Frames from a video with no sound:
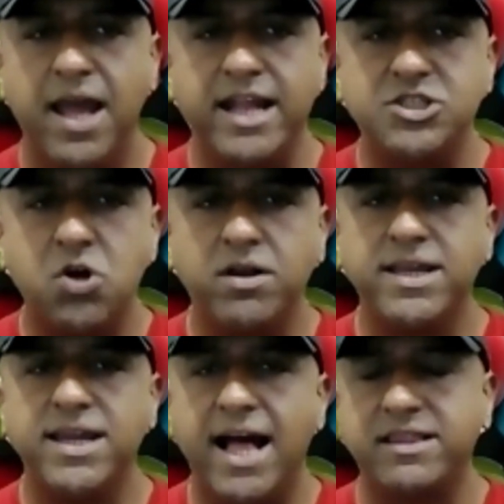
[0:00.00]
and
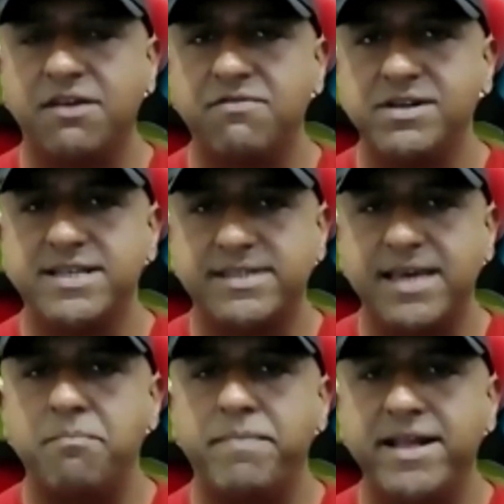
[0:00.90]
joining health awareness
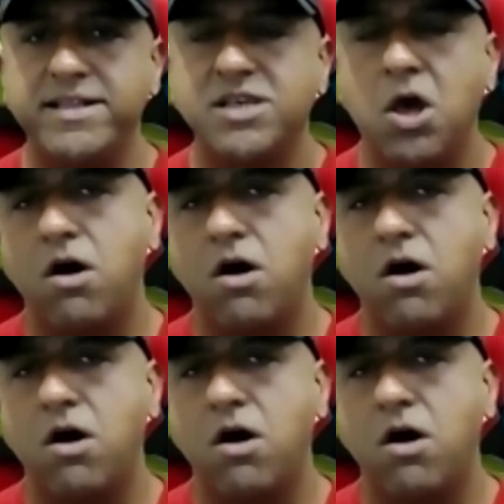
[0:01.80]
campaigns